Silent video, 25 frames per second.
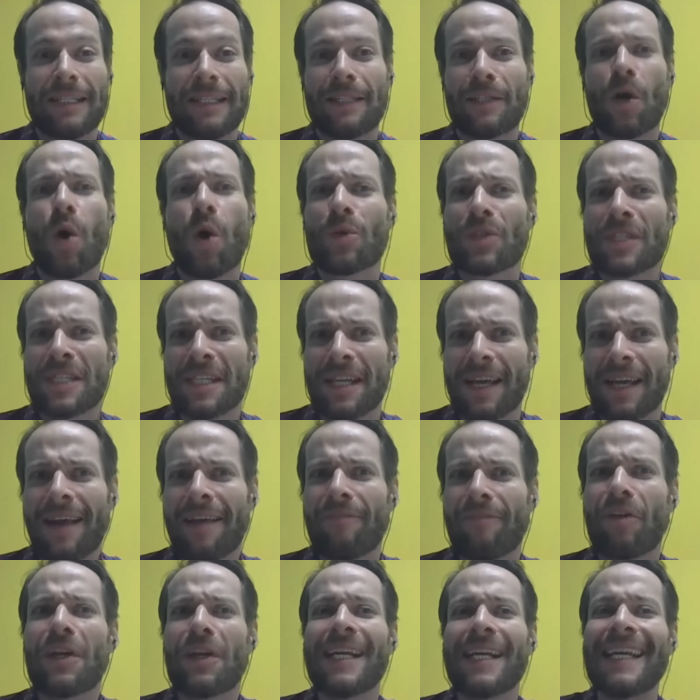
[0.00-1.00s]
And it's always
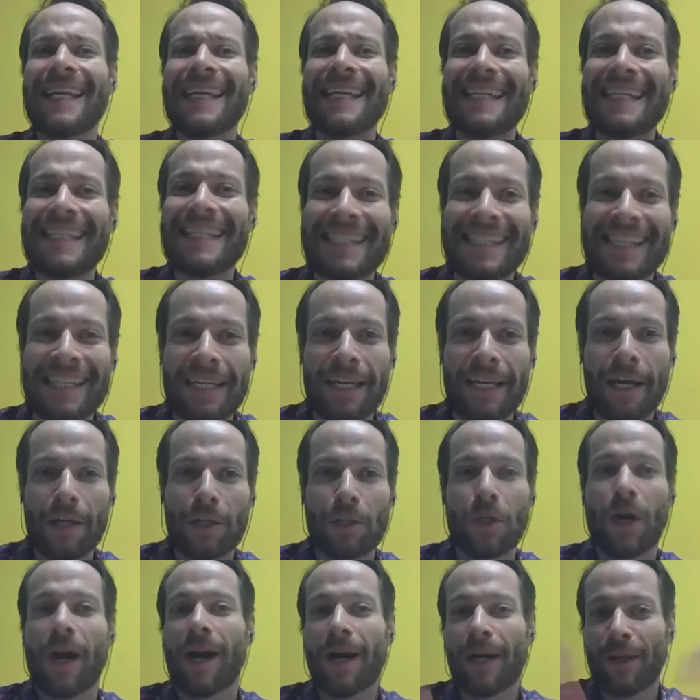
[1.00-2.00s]
very easy
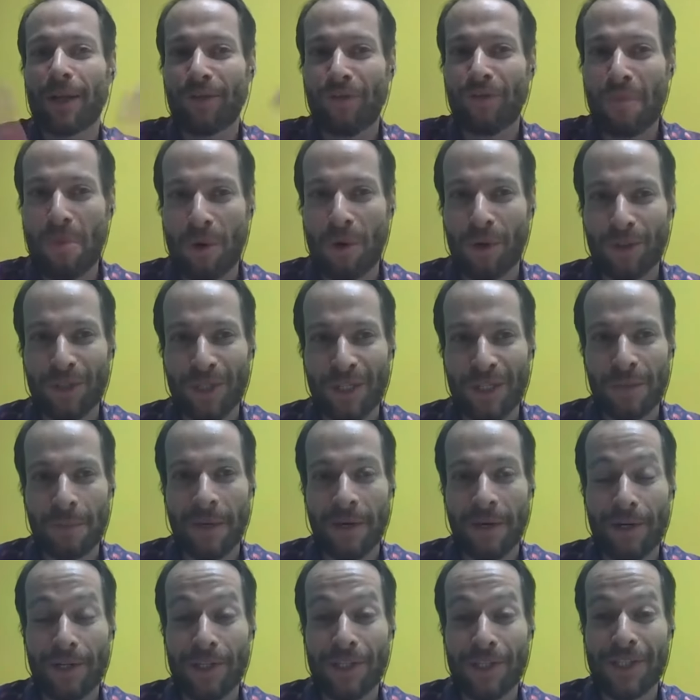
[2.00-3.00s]
to argue for more
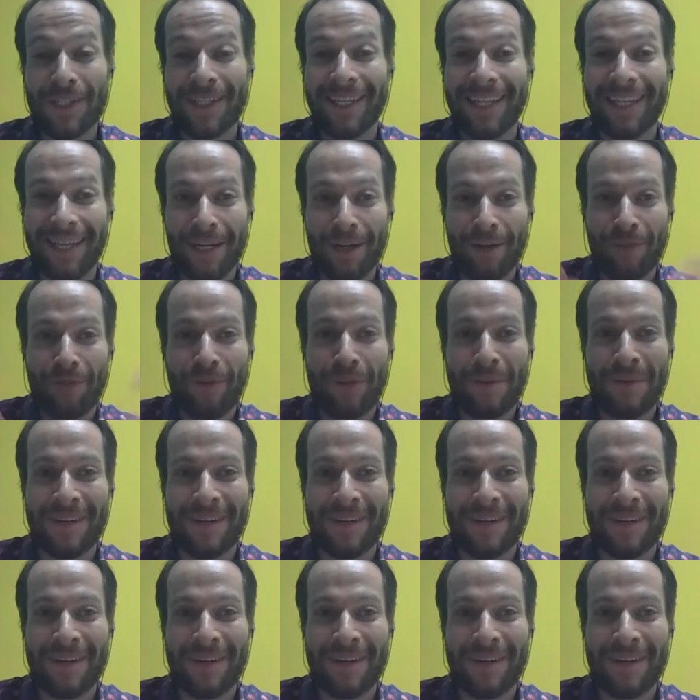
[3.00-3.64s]
transparency here